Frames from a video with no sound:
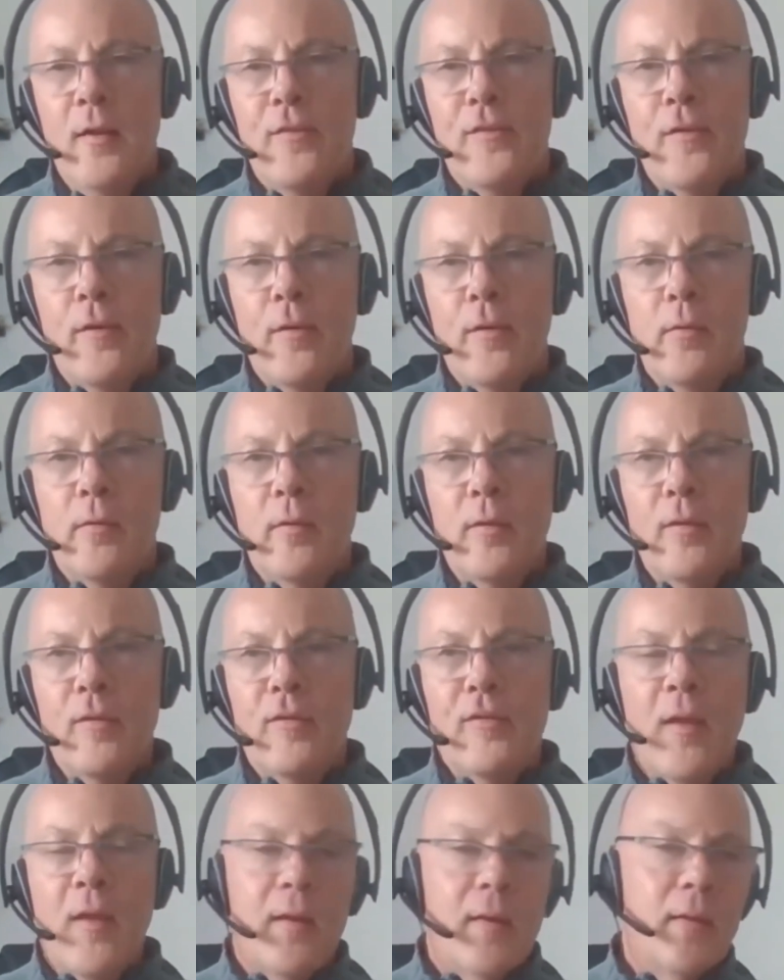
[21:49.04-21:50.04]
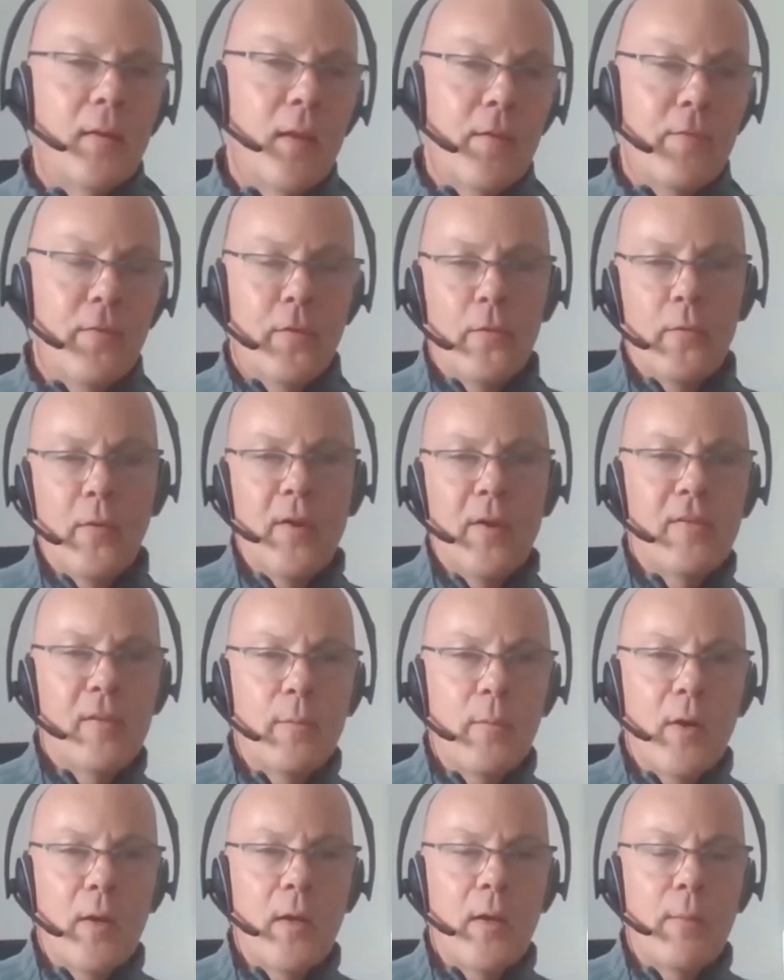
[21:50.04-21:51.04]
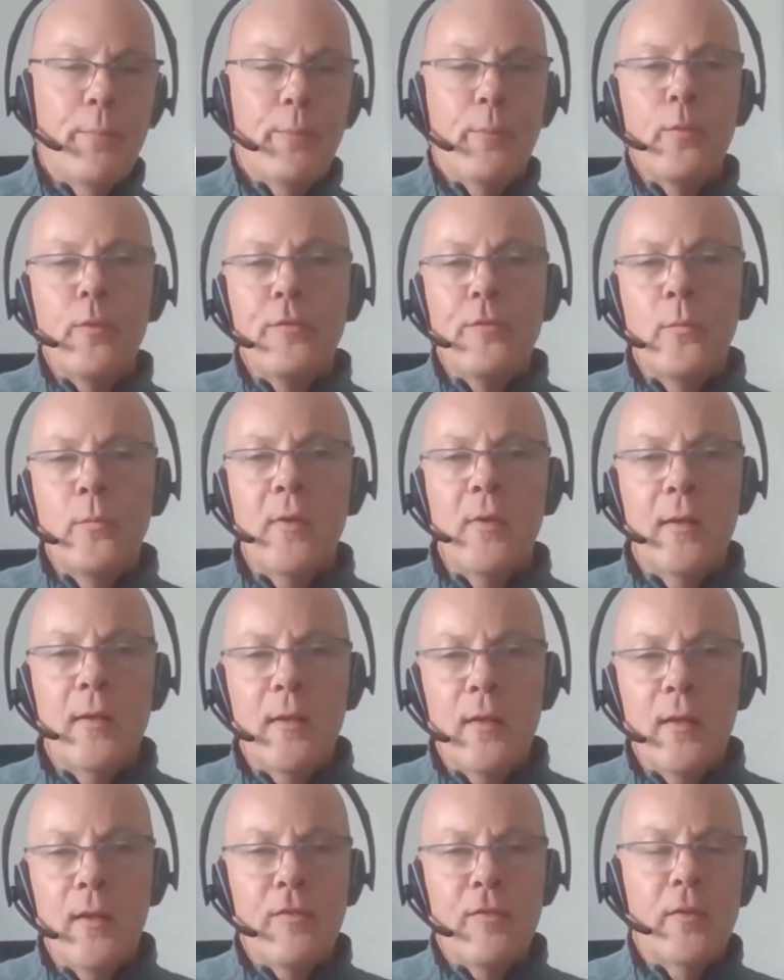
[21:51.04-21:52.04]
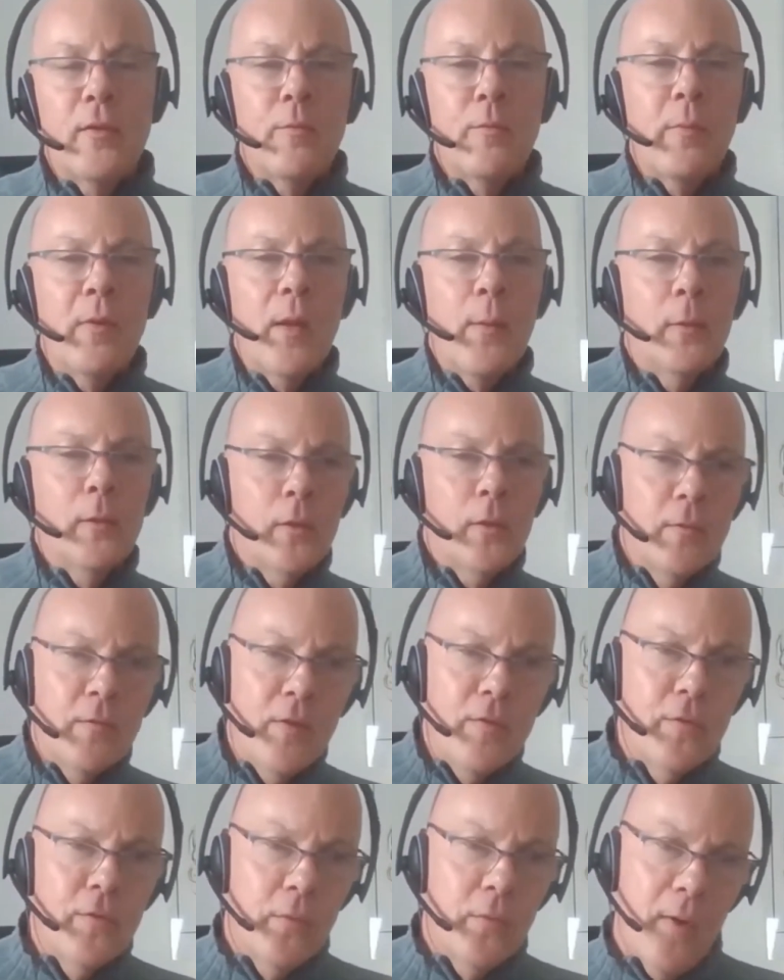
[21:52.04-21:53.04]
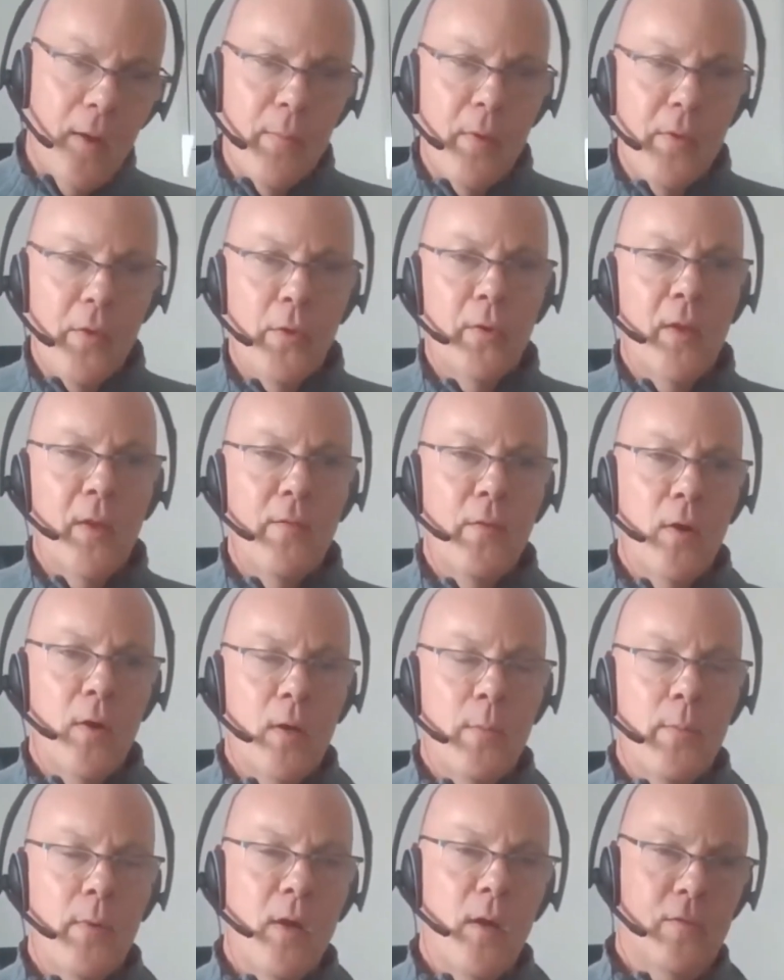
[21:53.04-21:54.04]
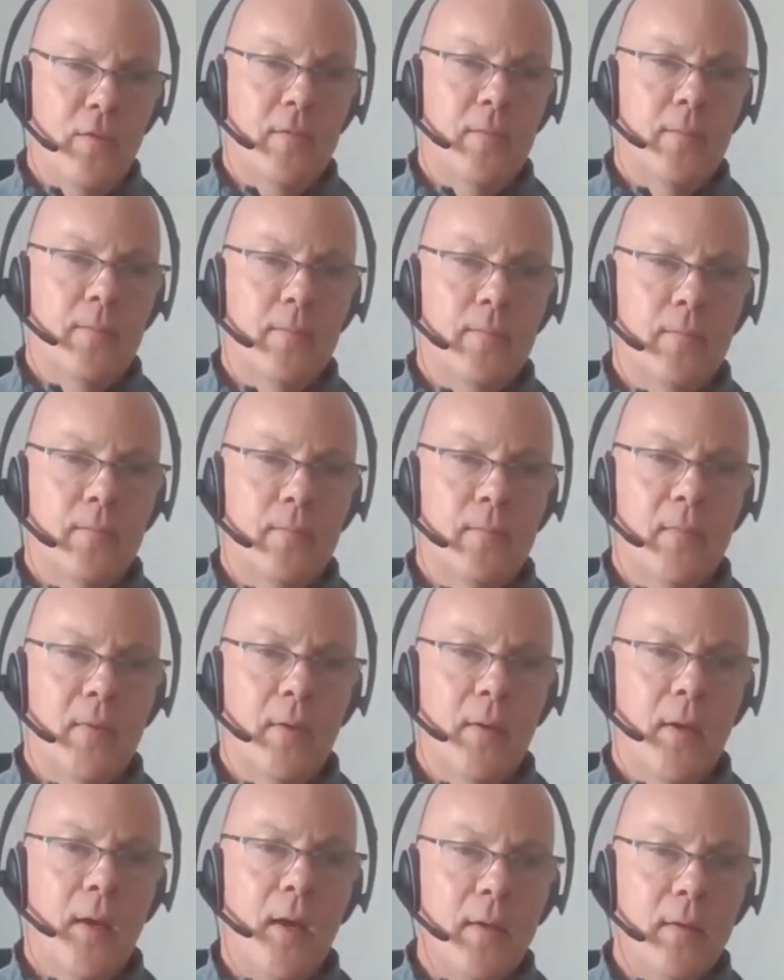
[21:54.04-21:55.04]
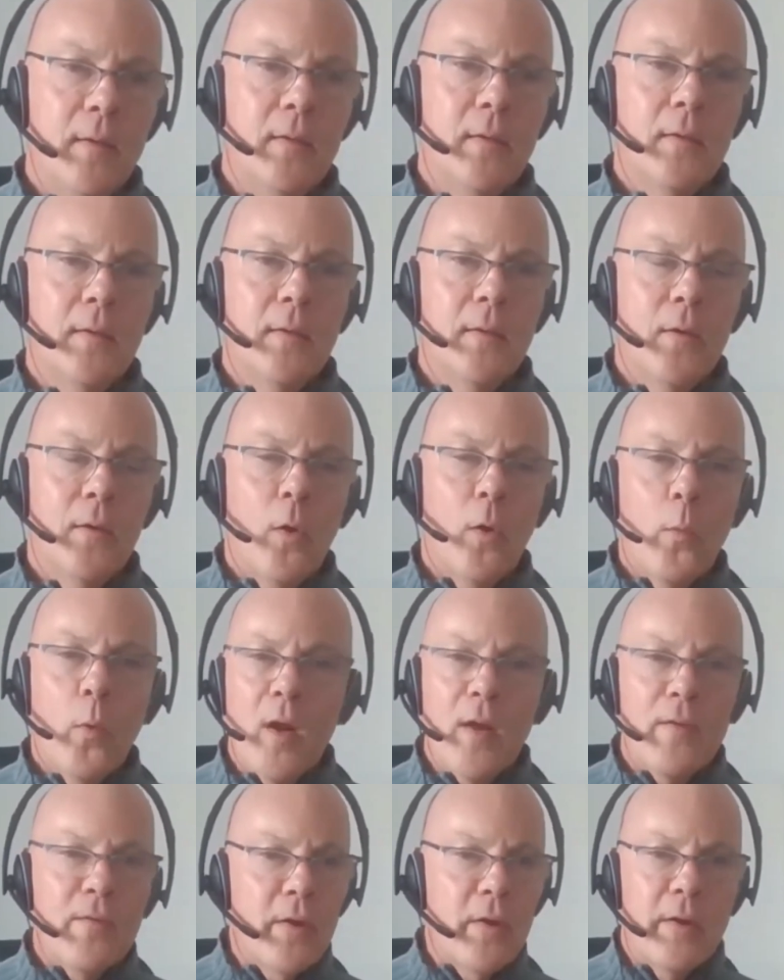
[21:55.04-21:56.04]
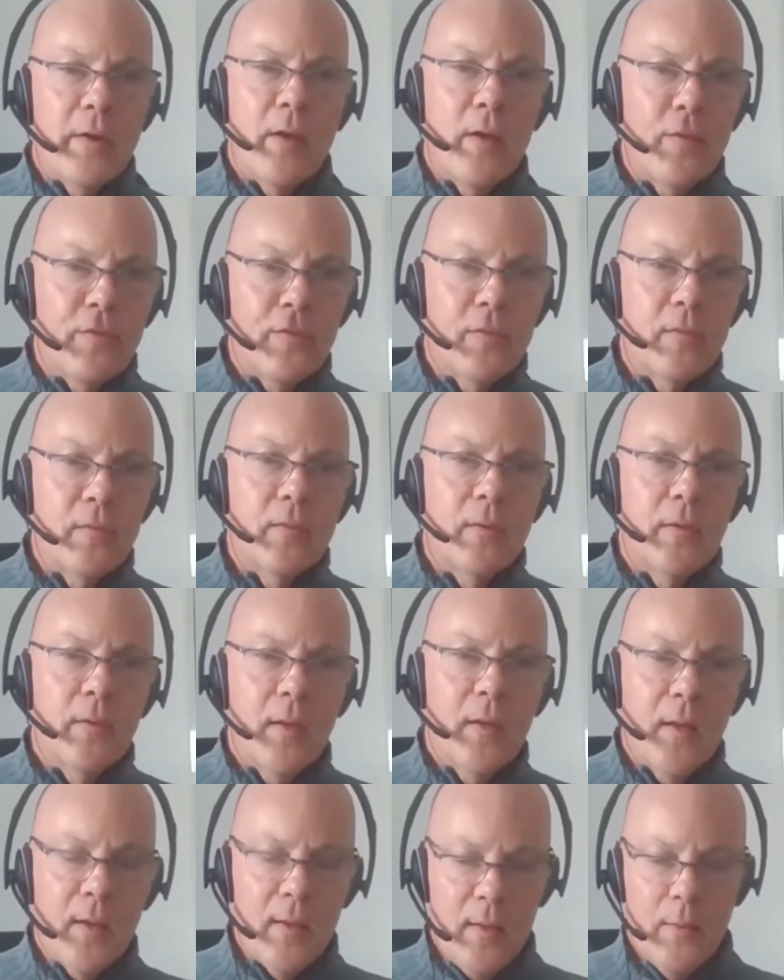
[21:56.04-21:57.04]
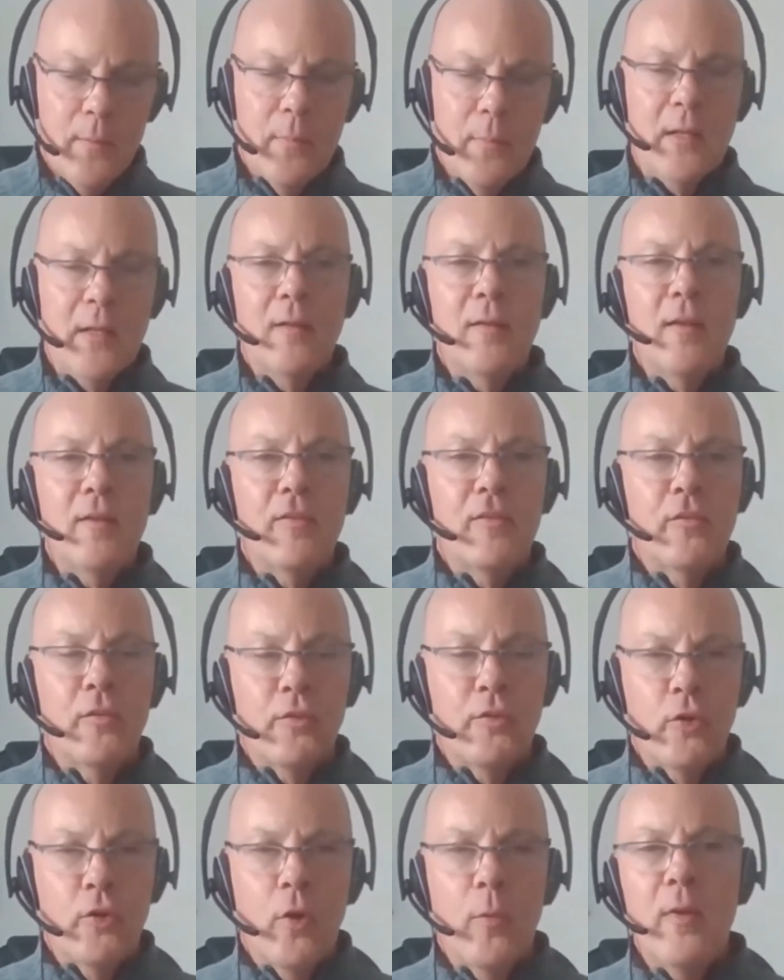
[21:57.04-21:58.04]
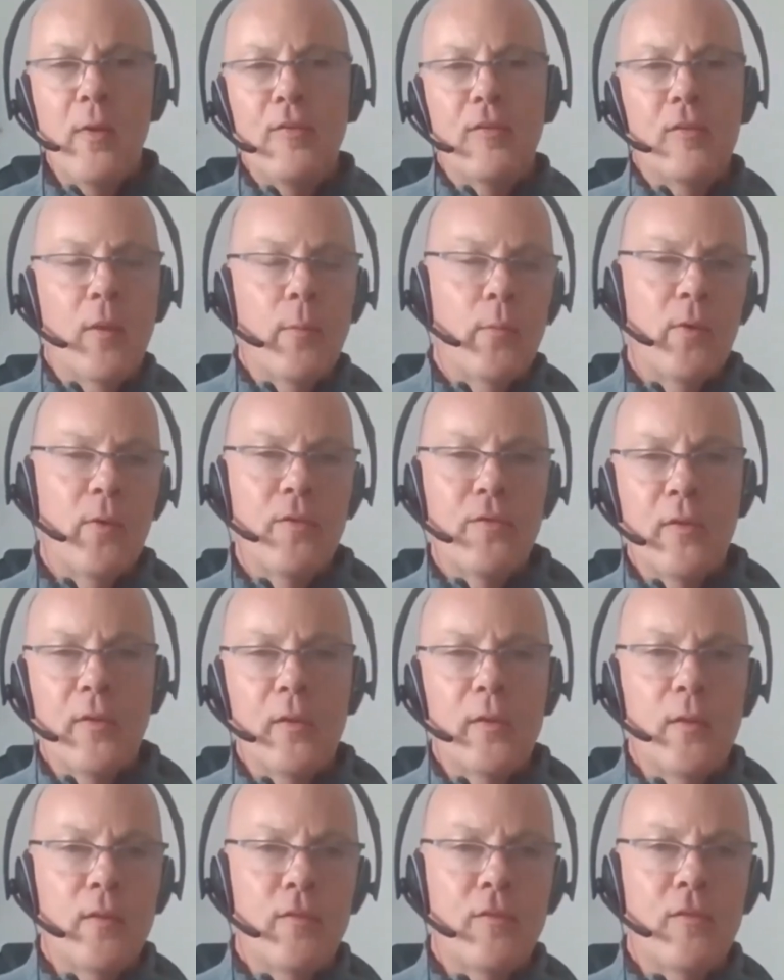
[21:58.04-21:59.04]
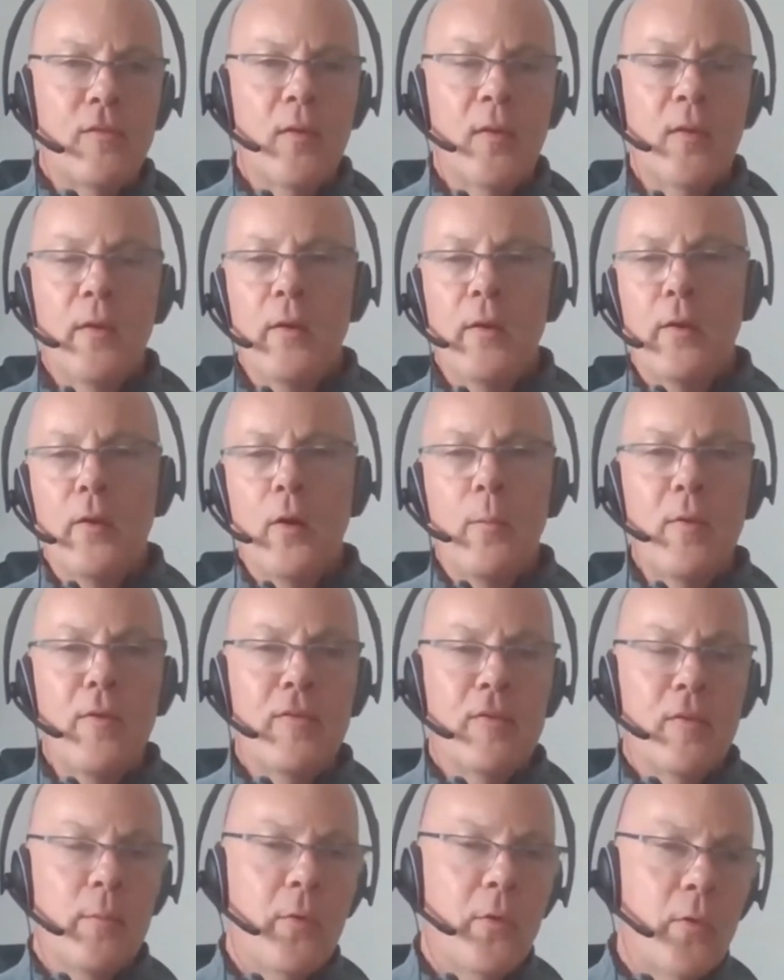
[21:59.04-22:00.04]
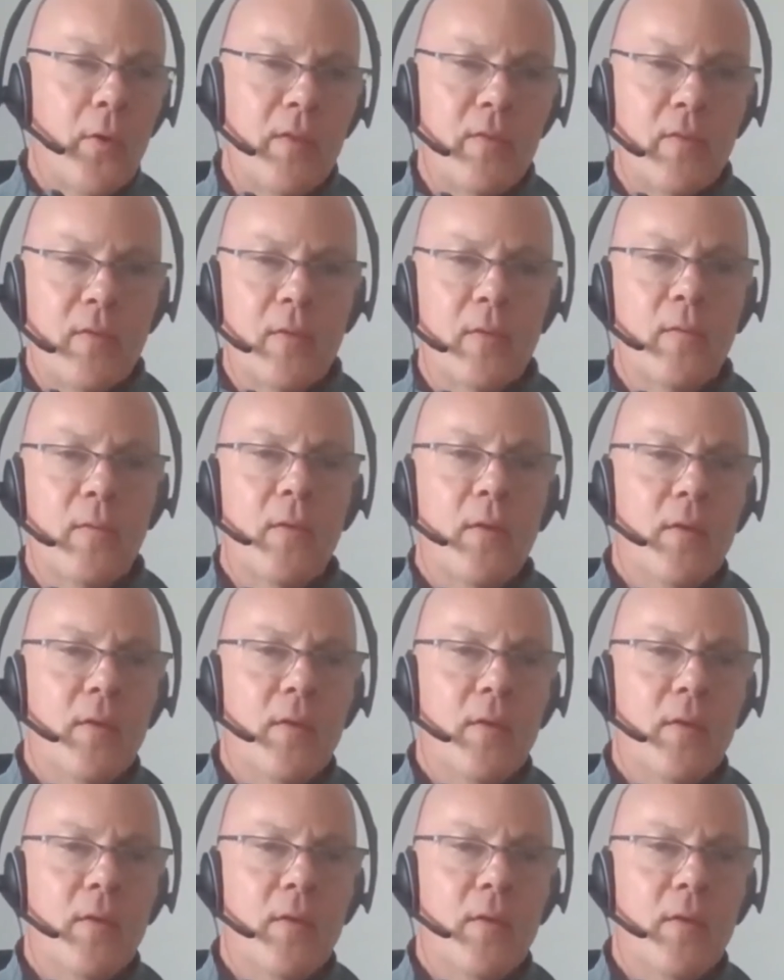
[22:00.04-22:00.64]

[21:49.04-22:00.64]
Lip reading: So, secondly, if you're raising money, prove to me at least that you've been able to convince your grandmother to give you $100, right? Or whatever it is, okay? But at least show me some resilience, show me some grit,